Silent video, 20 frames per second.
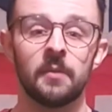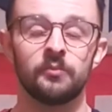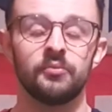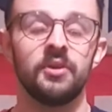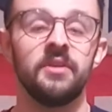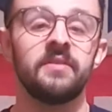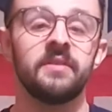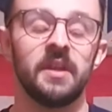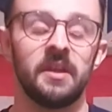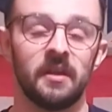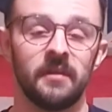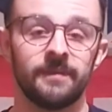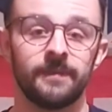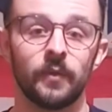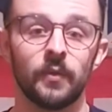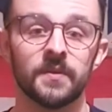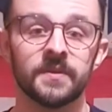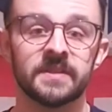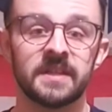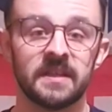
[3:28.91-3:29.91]
breathing in a full
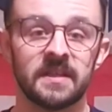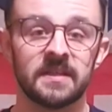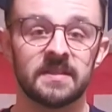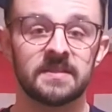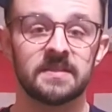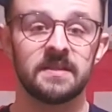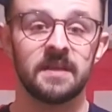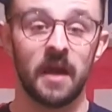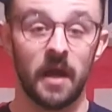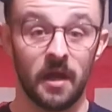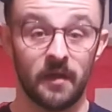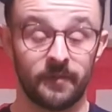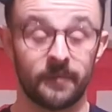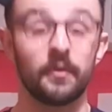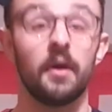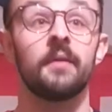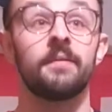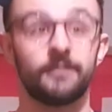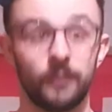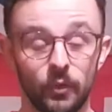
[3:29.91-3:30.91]

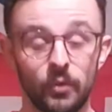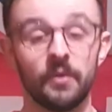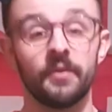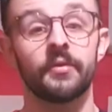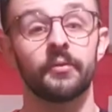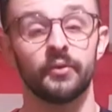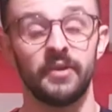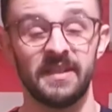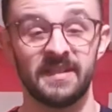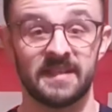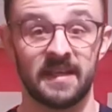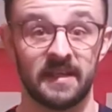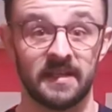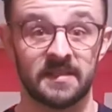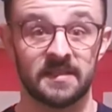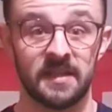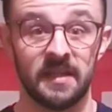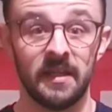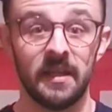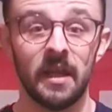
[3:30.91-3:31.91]

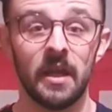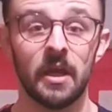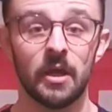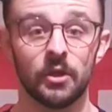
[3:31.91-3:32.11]
360,